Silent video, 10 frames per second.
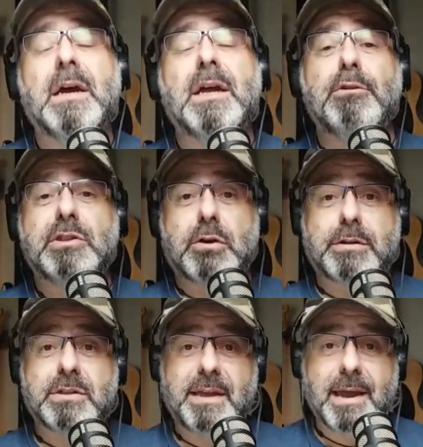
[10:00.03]
you start
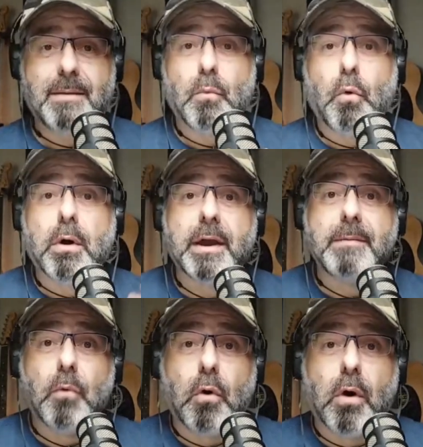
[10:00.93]
to get more
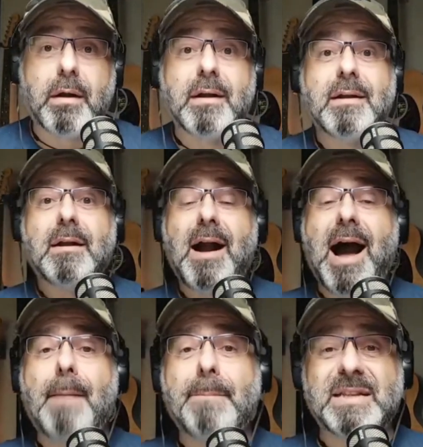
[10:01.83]
and more
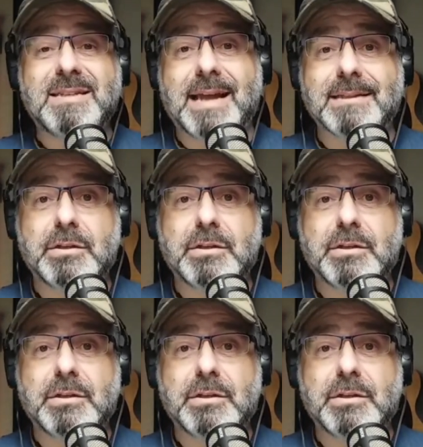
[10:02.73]
competent.